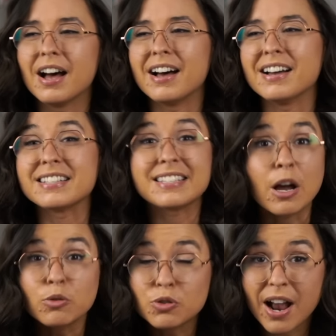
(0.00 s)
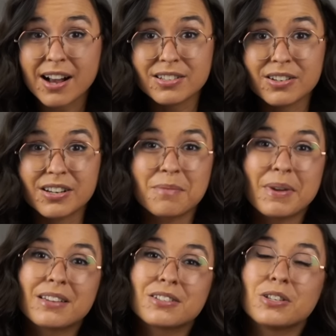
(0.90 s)
Soundtracks are gonna
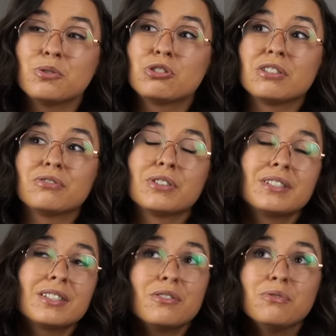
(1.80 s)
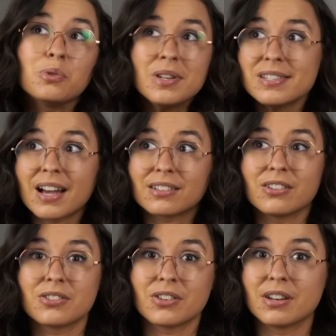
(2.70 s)
make a huge difference. The voice
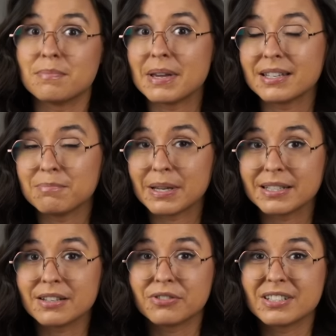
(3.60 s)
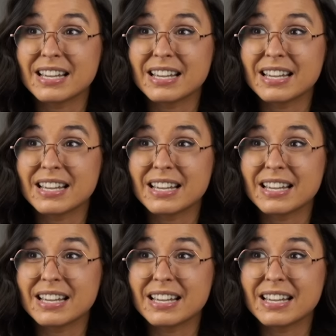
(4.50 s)
actors are gonna make a big difference.